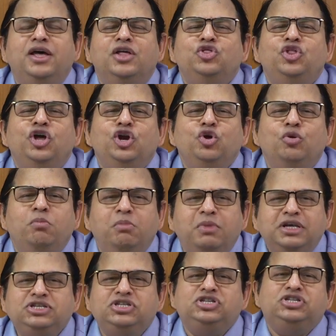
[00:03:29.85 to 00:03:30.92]
that you
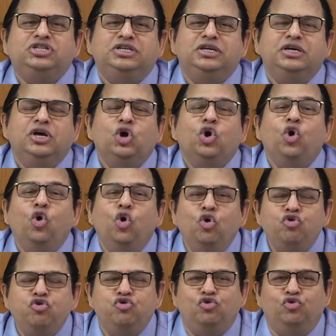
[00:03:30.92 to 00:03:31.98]
must
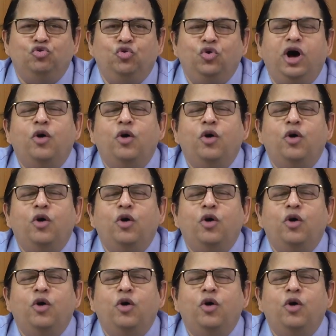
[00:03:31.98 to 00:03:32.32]
go through